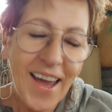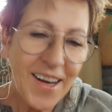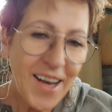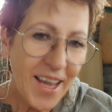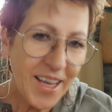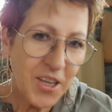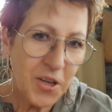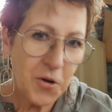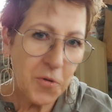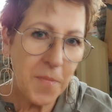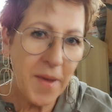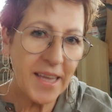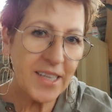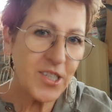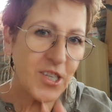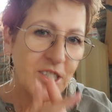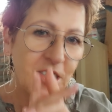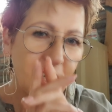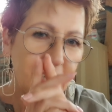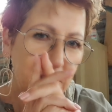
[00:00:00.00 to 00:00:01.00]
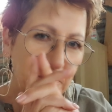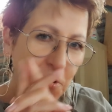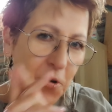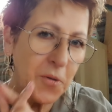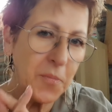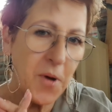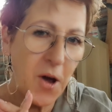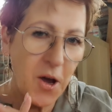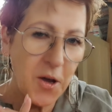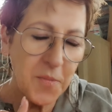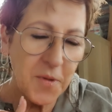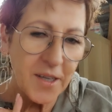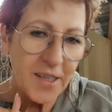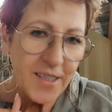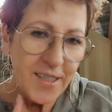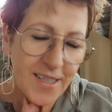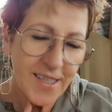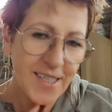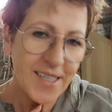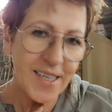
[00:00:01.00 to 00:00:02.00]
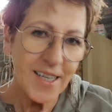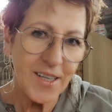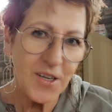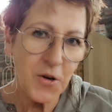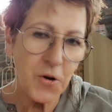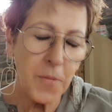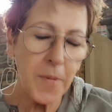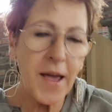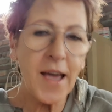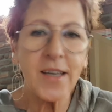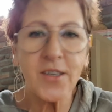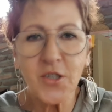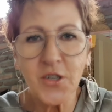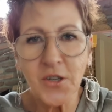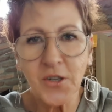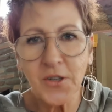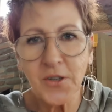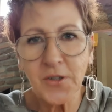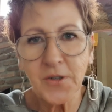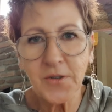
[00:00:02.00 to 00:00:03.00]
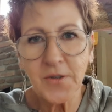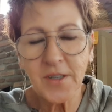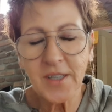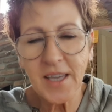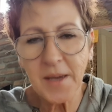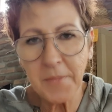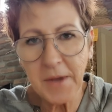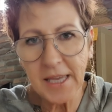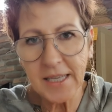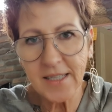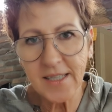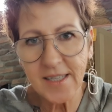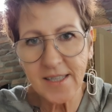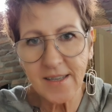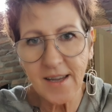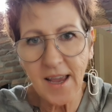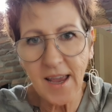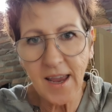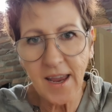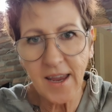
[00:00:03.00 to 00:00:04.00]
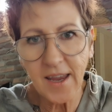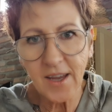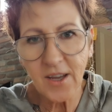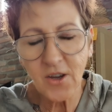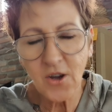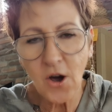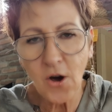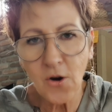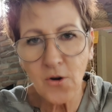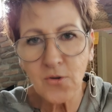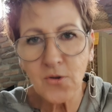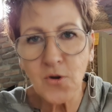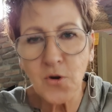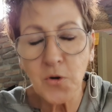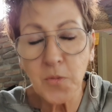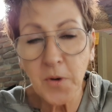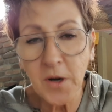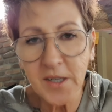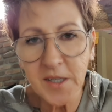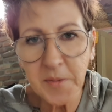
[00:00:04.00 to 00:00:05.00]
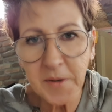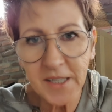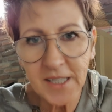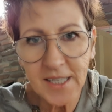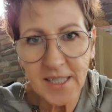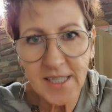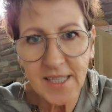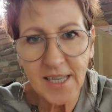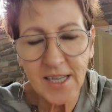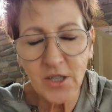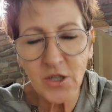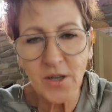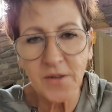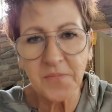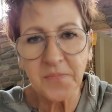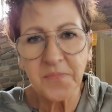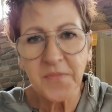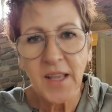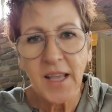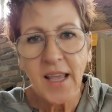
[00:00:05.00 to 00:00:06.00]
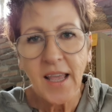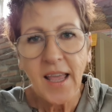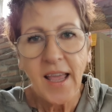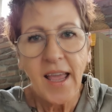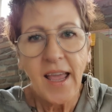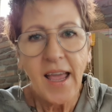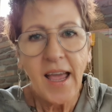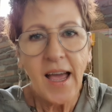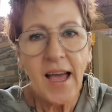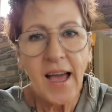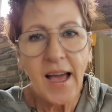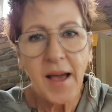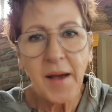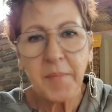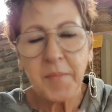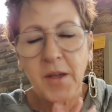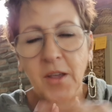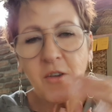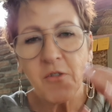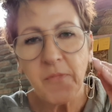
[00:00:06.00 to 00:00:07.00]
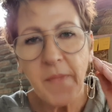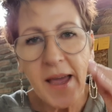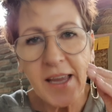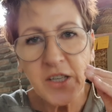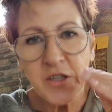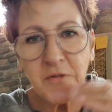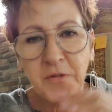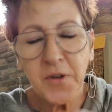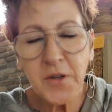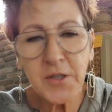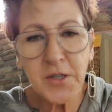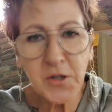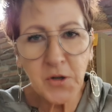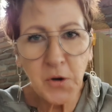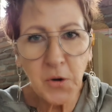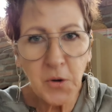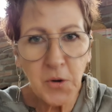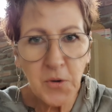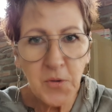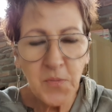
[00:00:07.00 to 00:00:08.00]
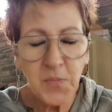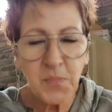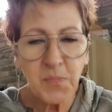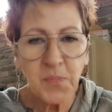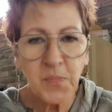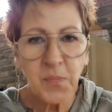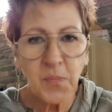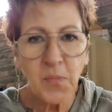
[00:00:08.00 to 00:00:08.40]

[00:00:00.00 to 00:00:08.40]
I'd like you to imagine just for a moment, you're about to commence a cold call prospecting session. You've made your first call